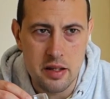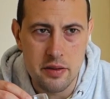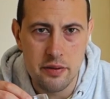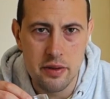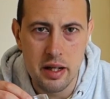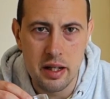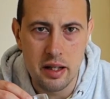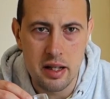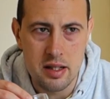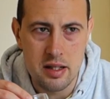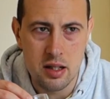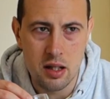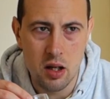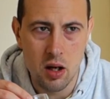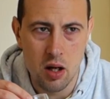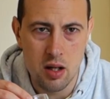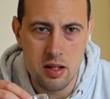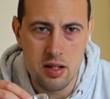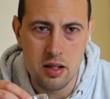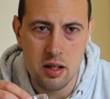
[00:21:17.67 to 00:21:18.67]
thick as a
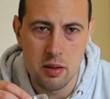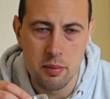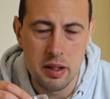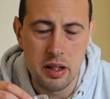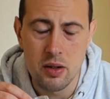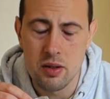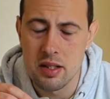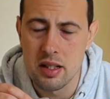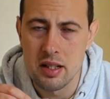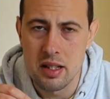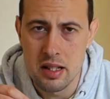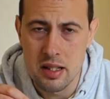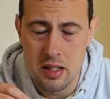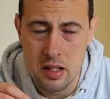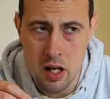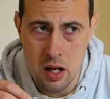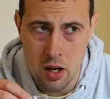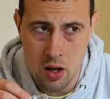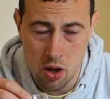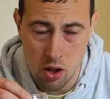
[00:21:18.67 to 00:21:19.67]
custard because it is
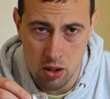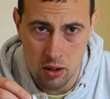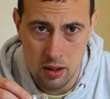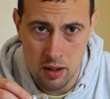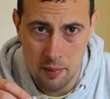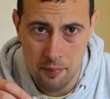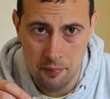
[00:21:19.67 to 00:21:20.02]
not.